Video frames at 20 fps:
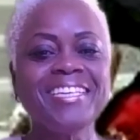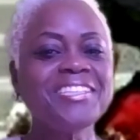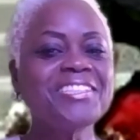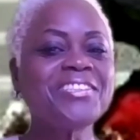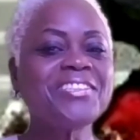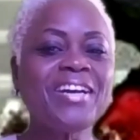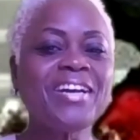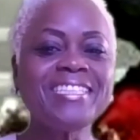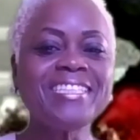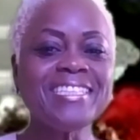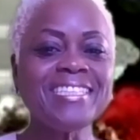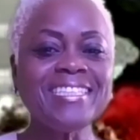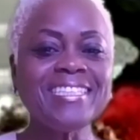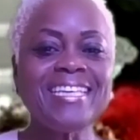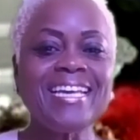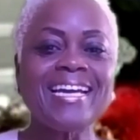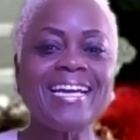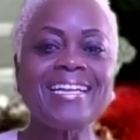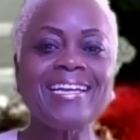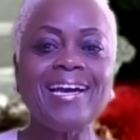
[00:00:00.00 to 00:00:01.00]
So I didn't
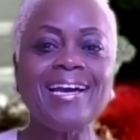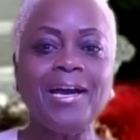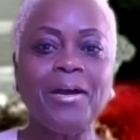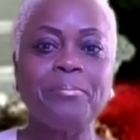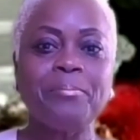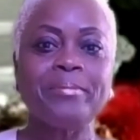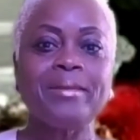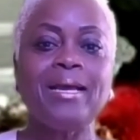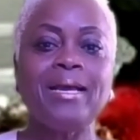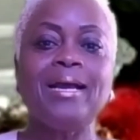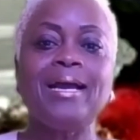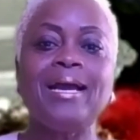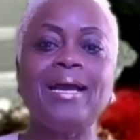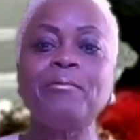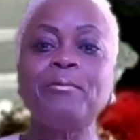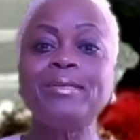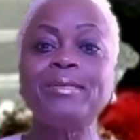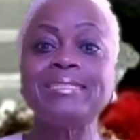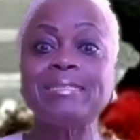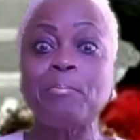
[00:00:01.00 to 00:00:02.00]
get up. I
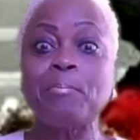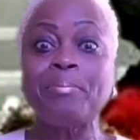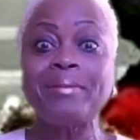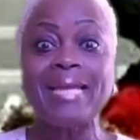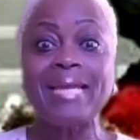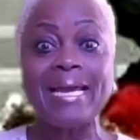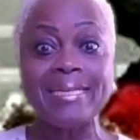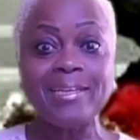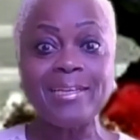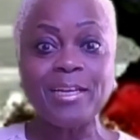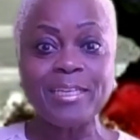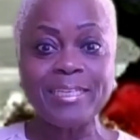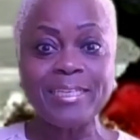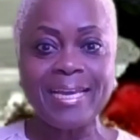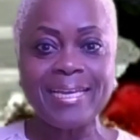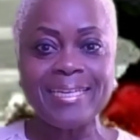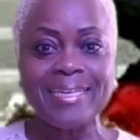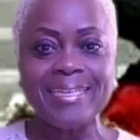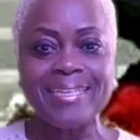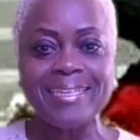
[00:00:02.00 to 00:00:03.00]
wasn't planning on
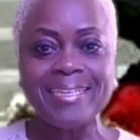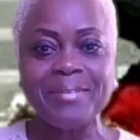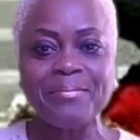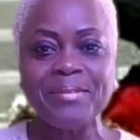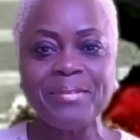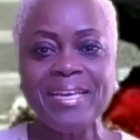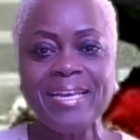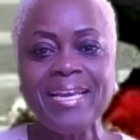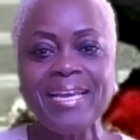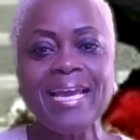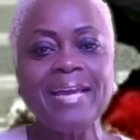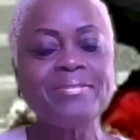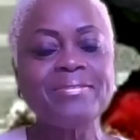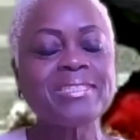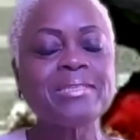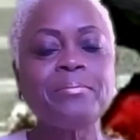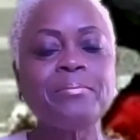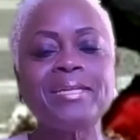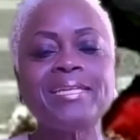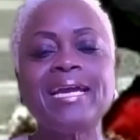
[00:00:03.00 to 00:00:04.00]
getting up if
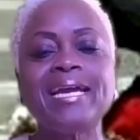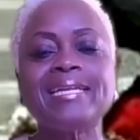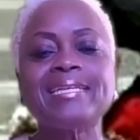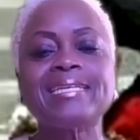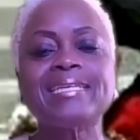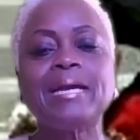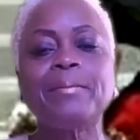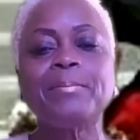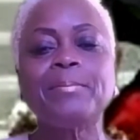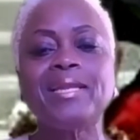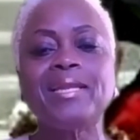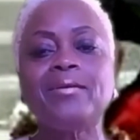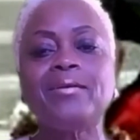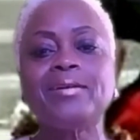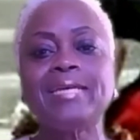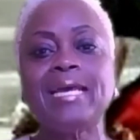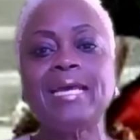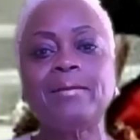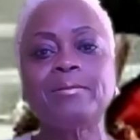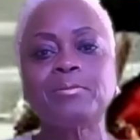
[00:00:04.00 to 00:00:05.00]
somebody had to come along
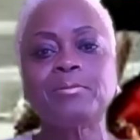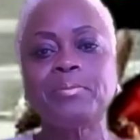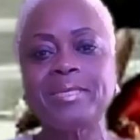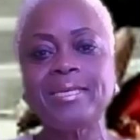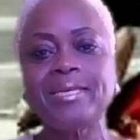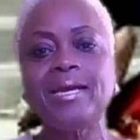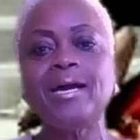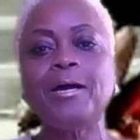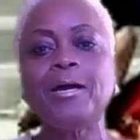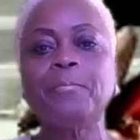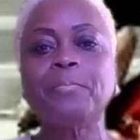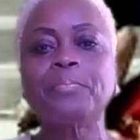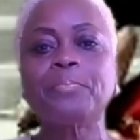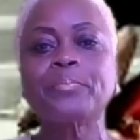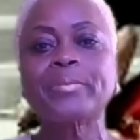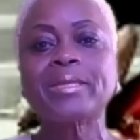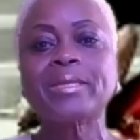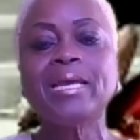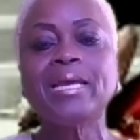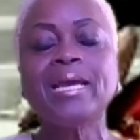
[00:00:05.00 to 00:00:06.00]
and help me up.
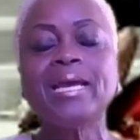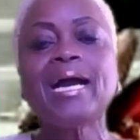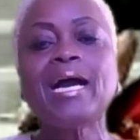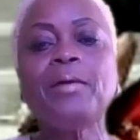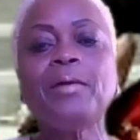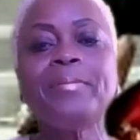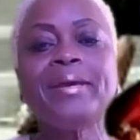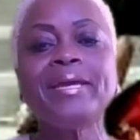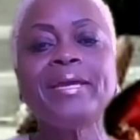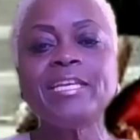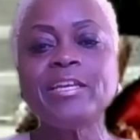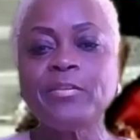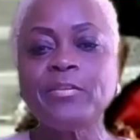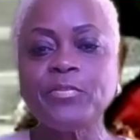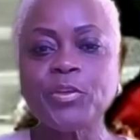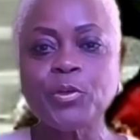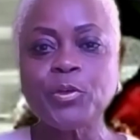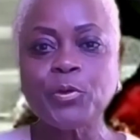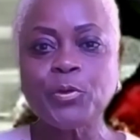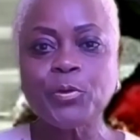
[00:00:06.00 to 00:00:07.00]
How many of
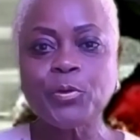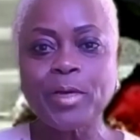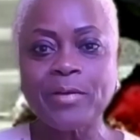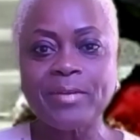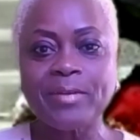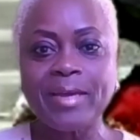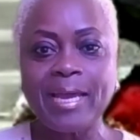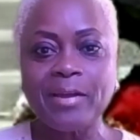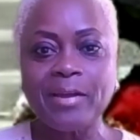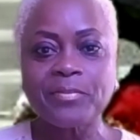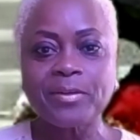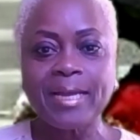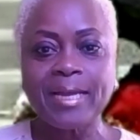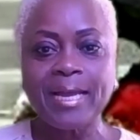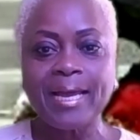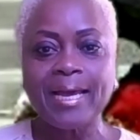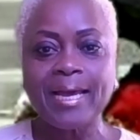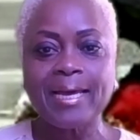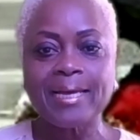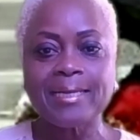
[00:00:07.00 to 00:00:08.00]
you have ever
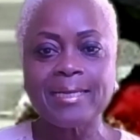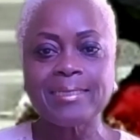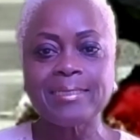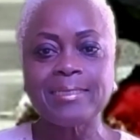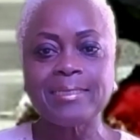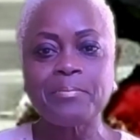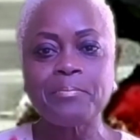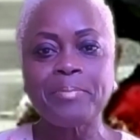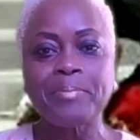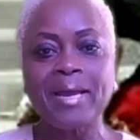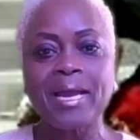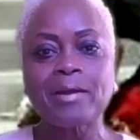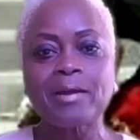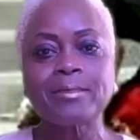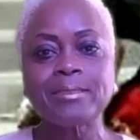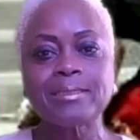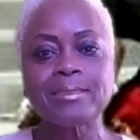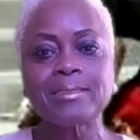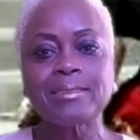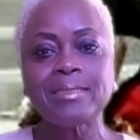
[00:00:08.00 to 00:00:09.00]
had an
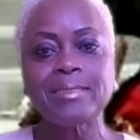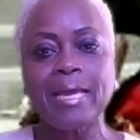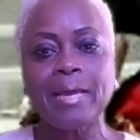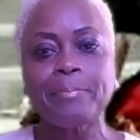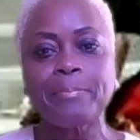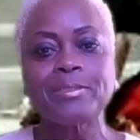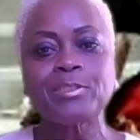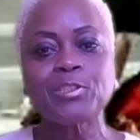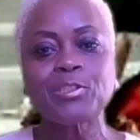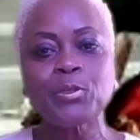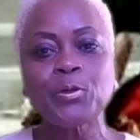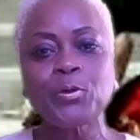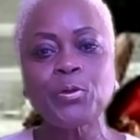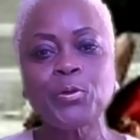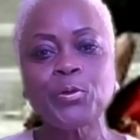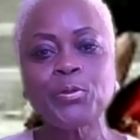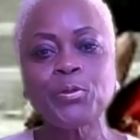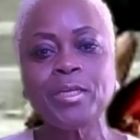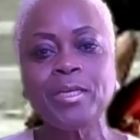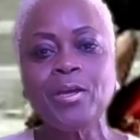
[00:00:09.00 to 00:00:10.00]
embarrassing
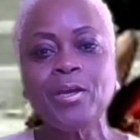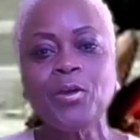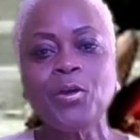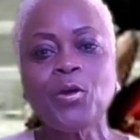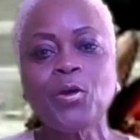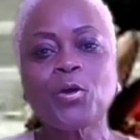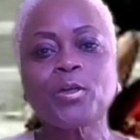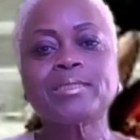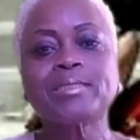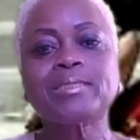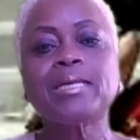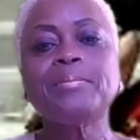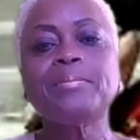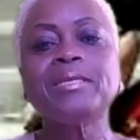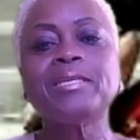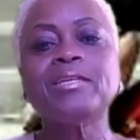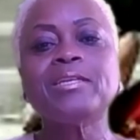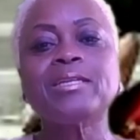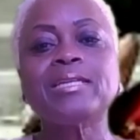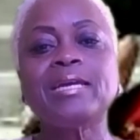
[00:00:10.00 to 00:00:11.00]
episode or
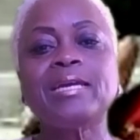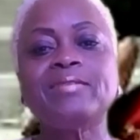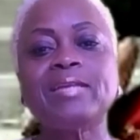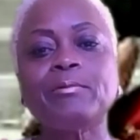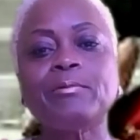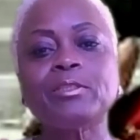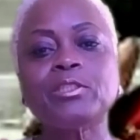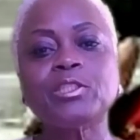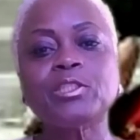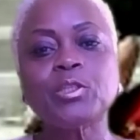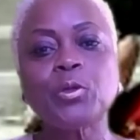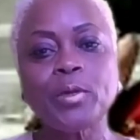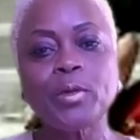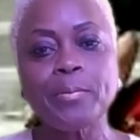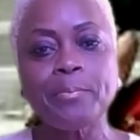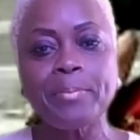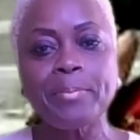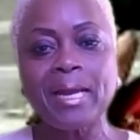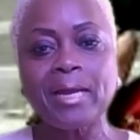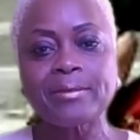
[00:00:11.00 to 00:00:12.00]
something in your life that was so
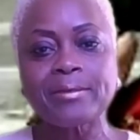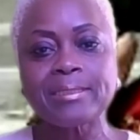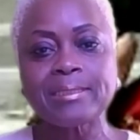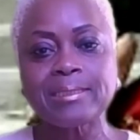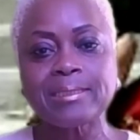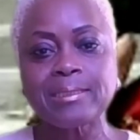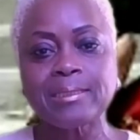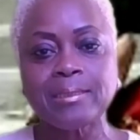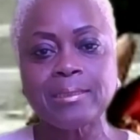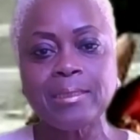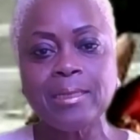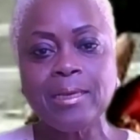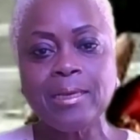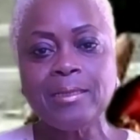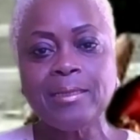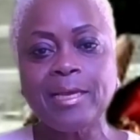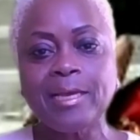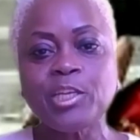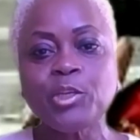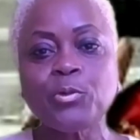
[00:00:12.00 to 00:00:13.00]
embarrassing
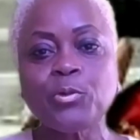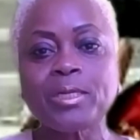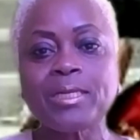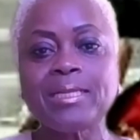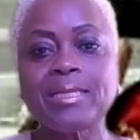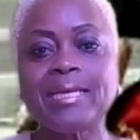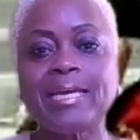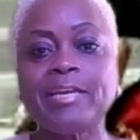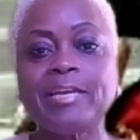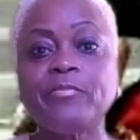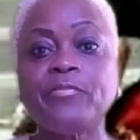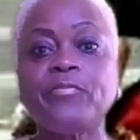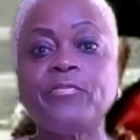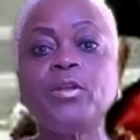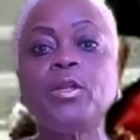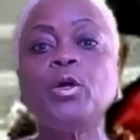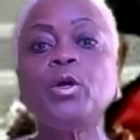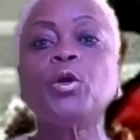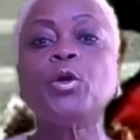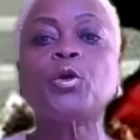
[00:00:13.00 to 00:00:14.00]
that you were like,
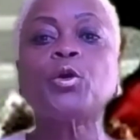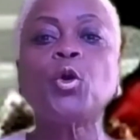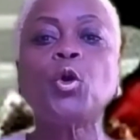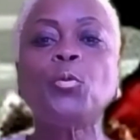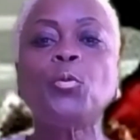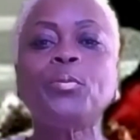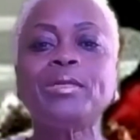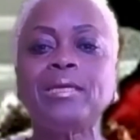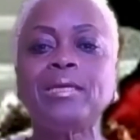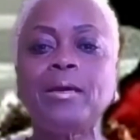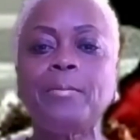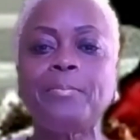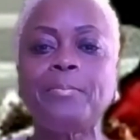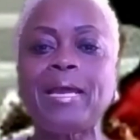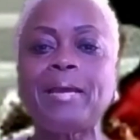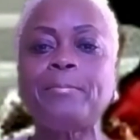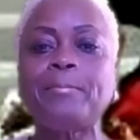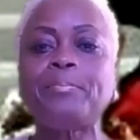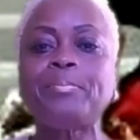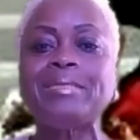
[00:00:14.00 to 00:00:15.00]
floor, open up
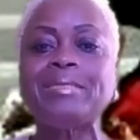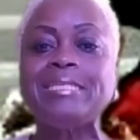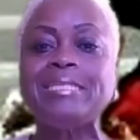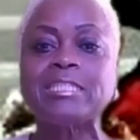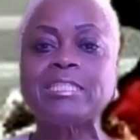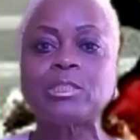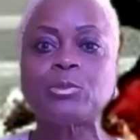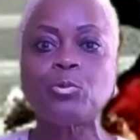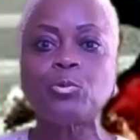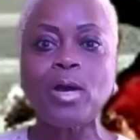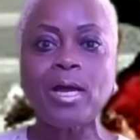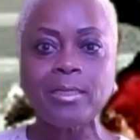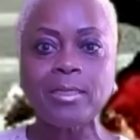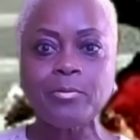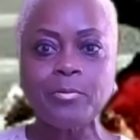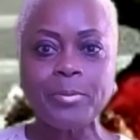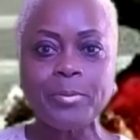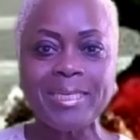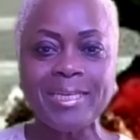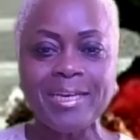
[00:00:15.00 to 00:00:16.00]
and please
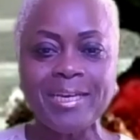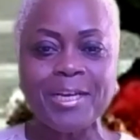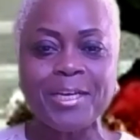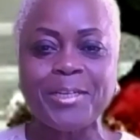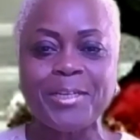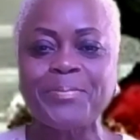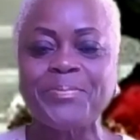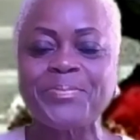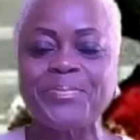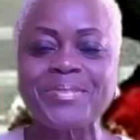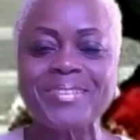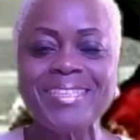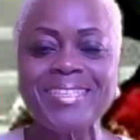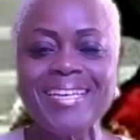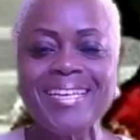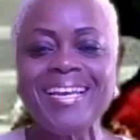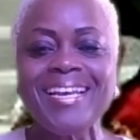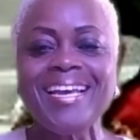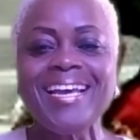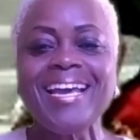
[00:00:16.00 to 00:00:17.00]
swallow me up?
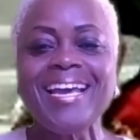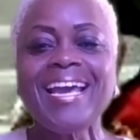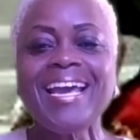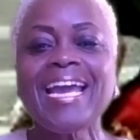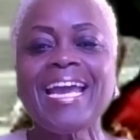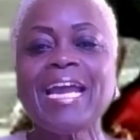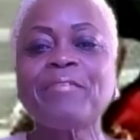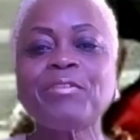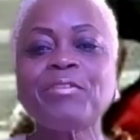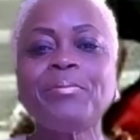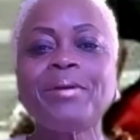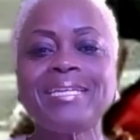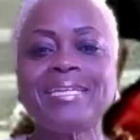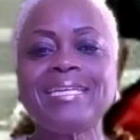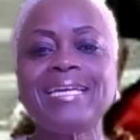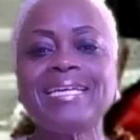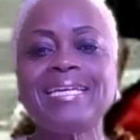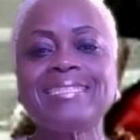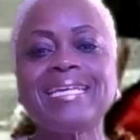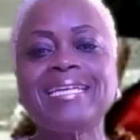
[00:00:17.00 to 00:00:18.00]

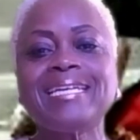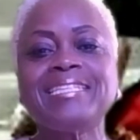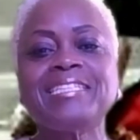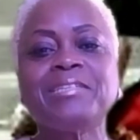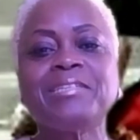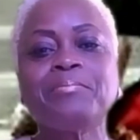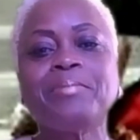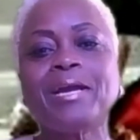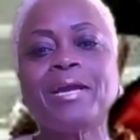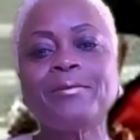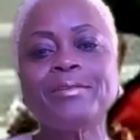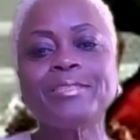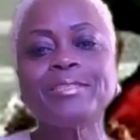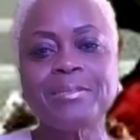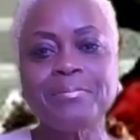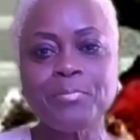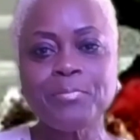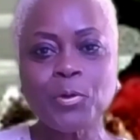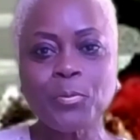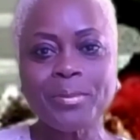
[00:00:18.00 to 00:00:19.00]
Everybody has had an
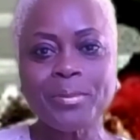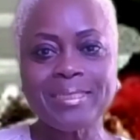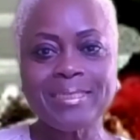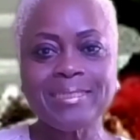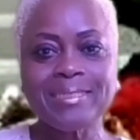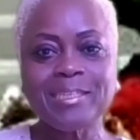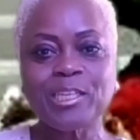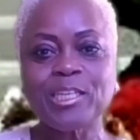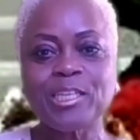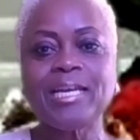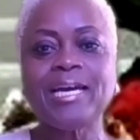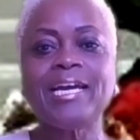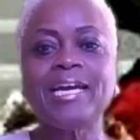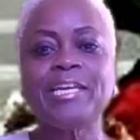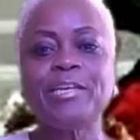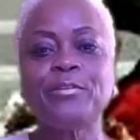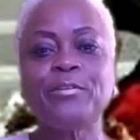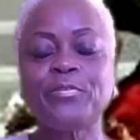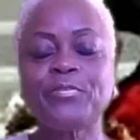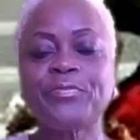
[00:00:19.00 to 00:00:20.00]
embarrassing moment in their
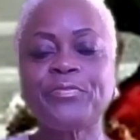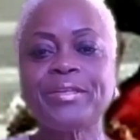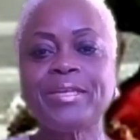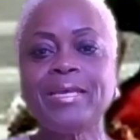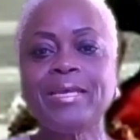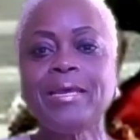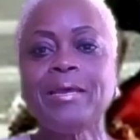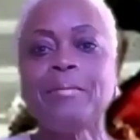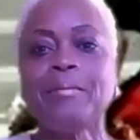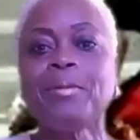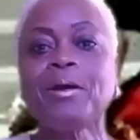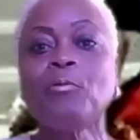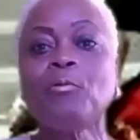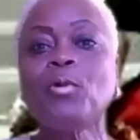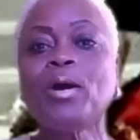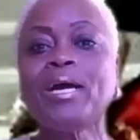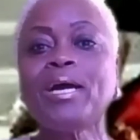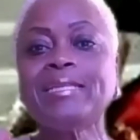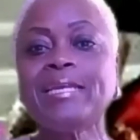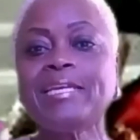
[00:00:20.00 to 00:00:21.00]
life. But
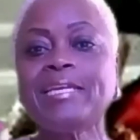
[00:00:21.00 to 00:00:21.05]
what